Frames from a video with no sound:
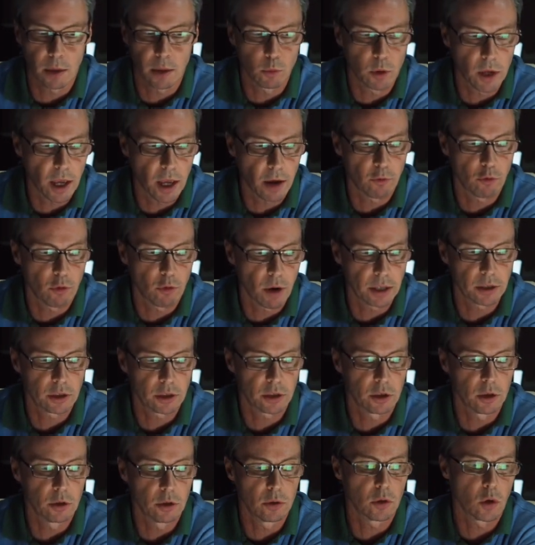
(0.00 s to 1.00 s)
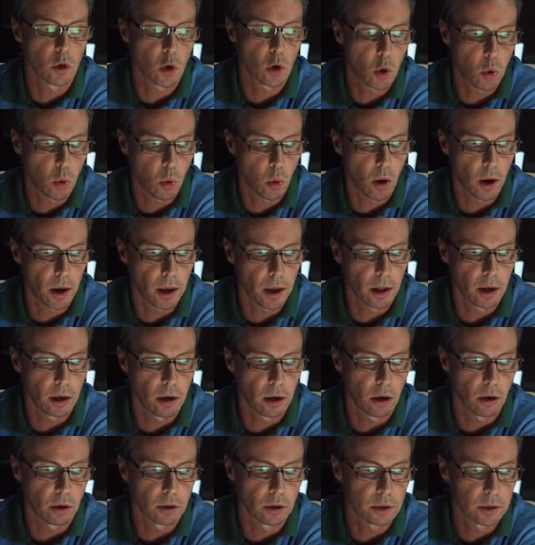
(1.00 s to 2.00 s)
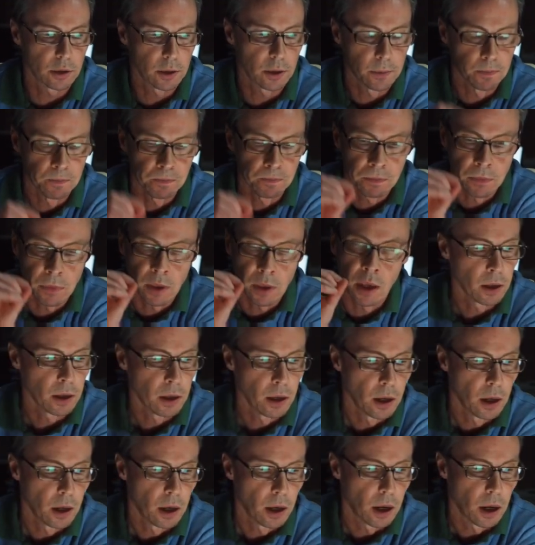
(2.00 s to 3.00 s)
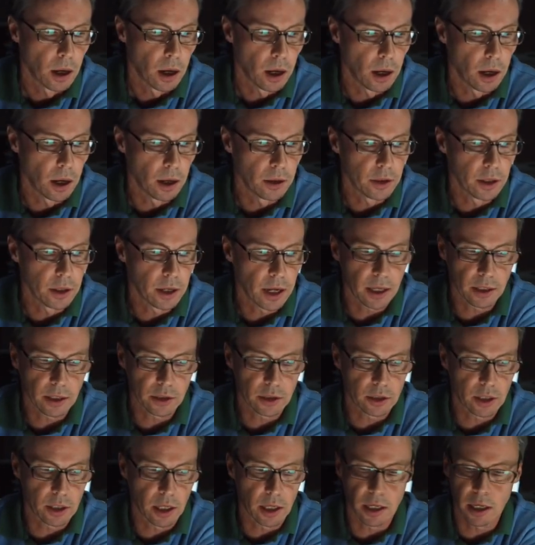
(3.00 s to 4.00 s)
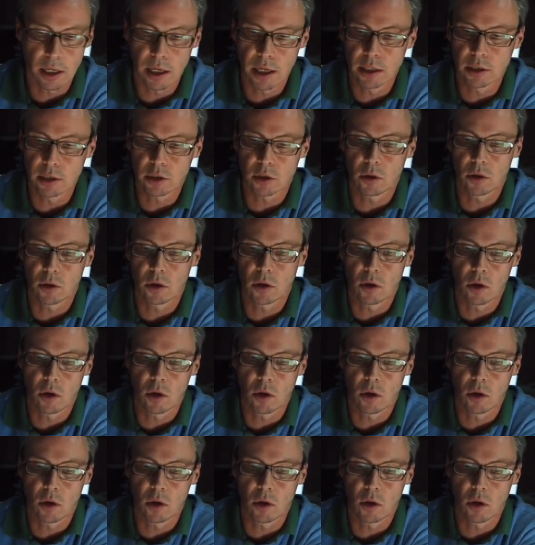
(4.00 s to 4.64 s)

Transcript: and we have rescued quite a lot. The next thing is